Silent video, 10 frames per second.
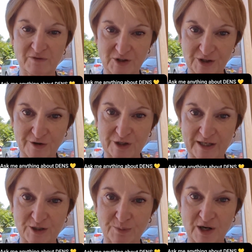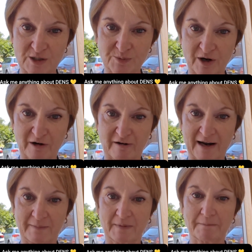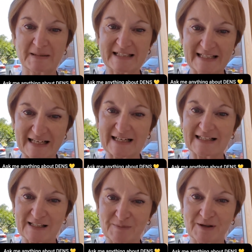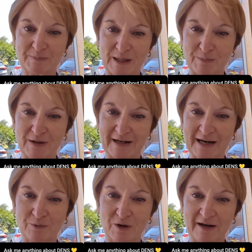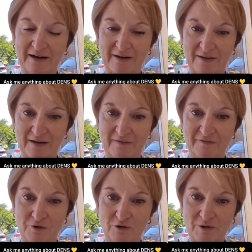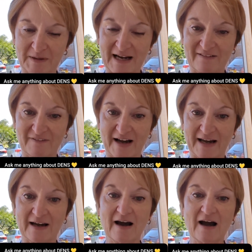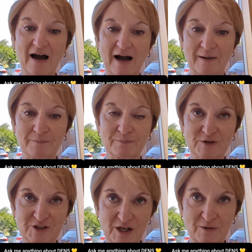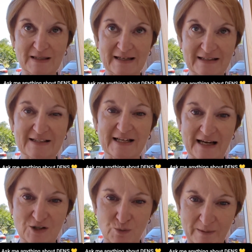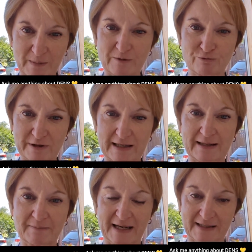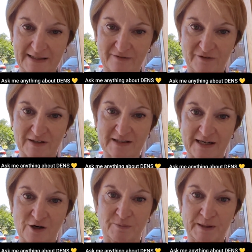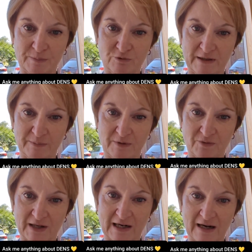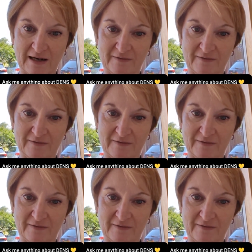with the social enterprise programme, particularly some of the people that are now working at the Forum Cafe. So it's when we really make a difference and help people rebuild their